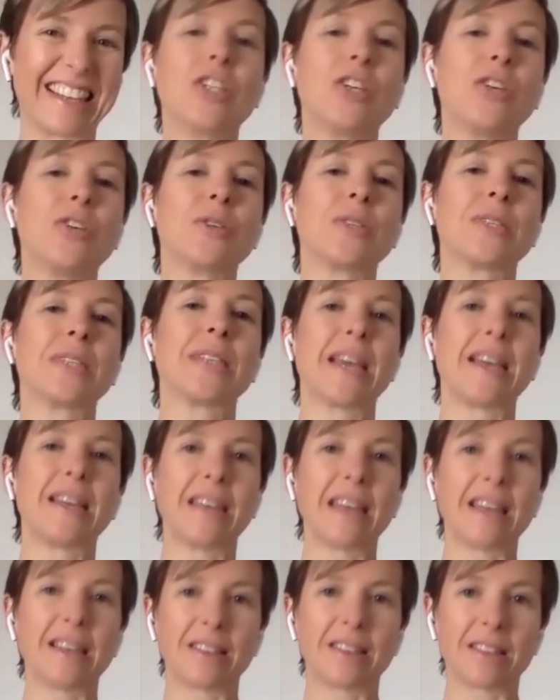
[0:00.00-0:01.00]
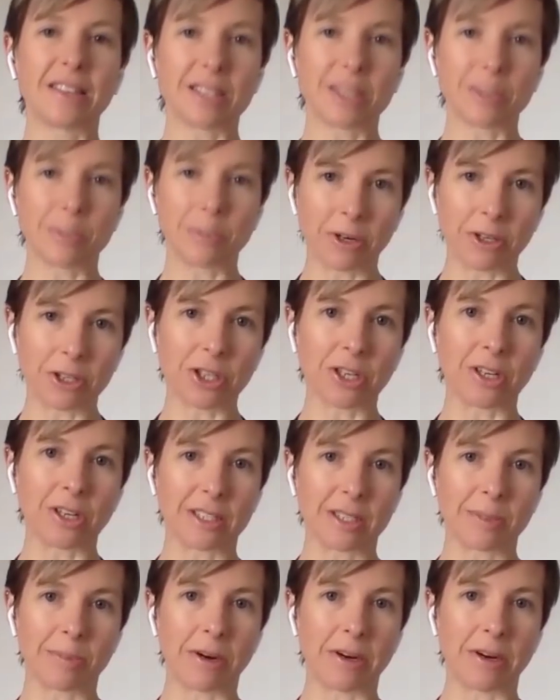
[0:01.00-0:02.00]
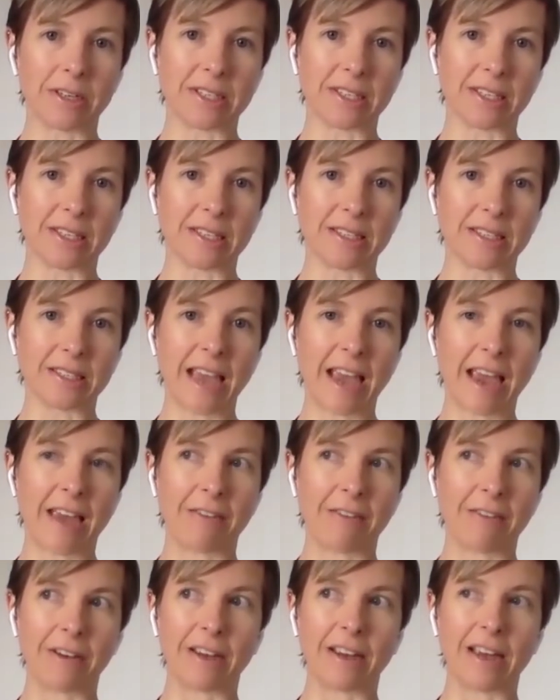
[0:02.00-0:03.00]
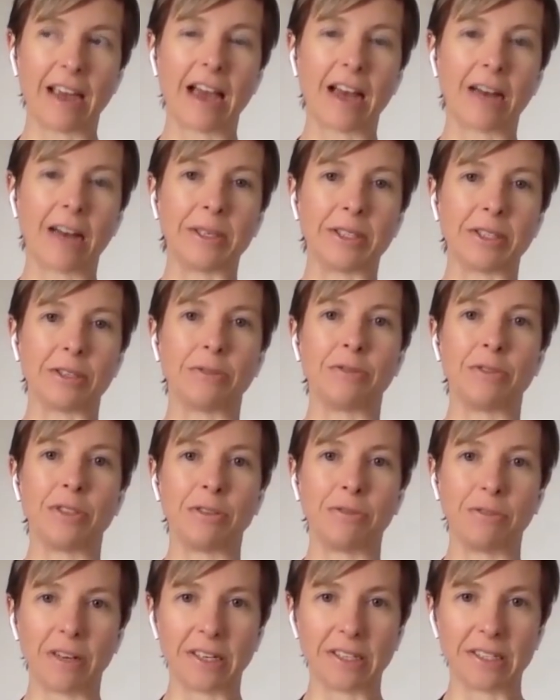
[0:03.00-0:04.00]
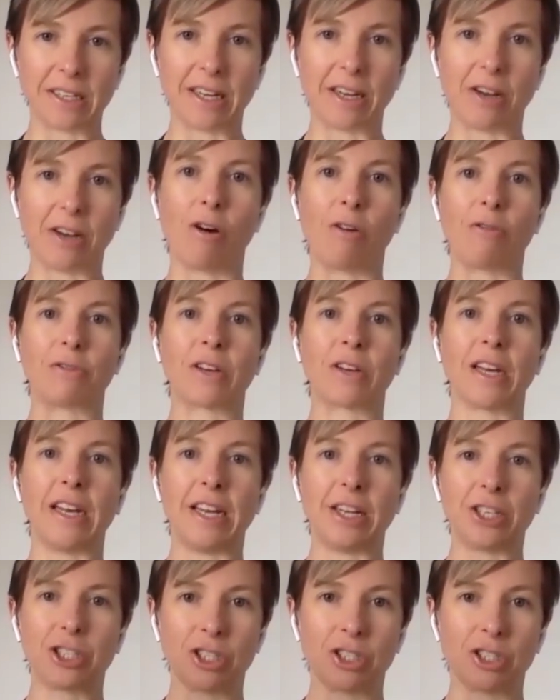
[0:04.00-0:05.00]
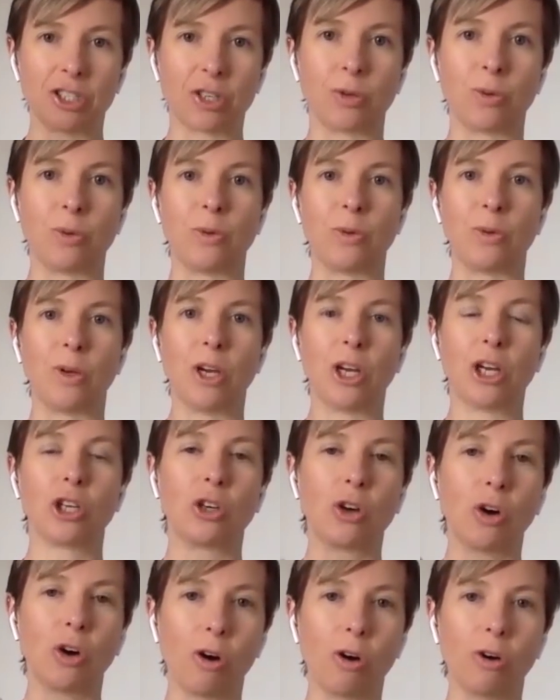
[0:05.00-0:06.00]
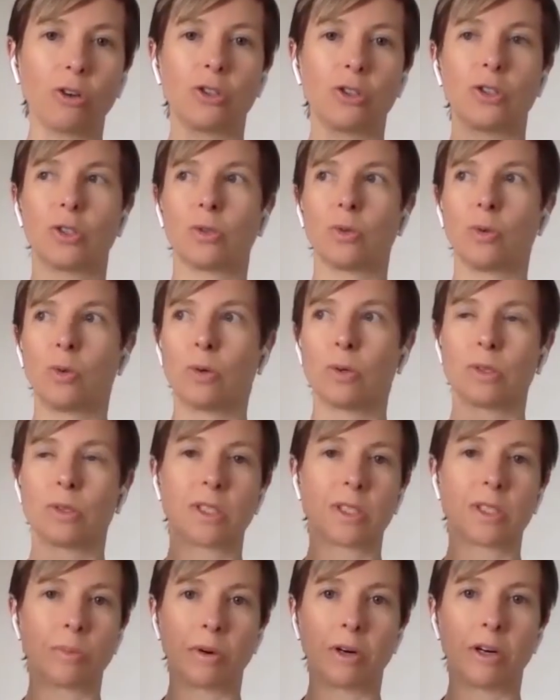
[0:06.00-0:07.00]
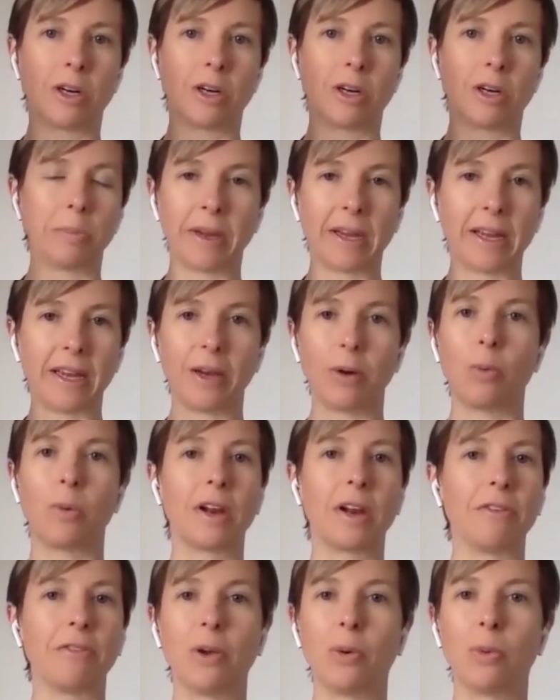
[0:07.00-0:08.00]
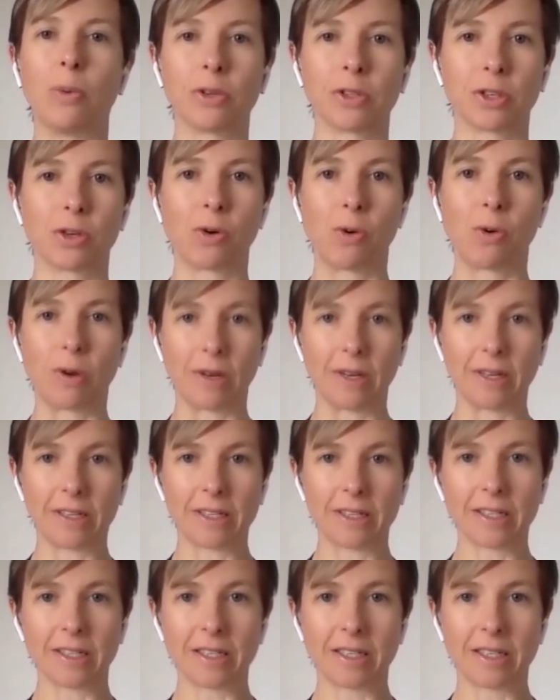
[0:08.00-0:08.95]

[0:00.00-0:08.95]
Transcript: So you're saying that the spiritual experiences have an element of divinity, of connection to God, source, spirit, being, whatever you want to call it.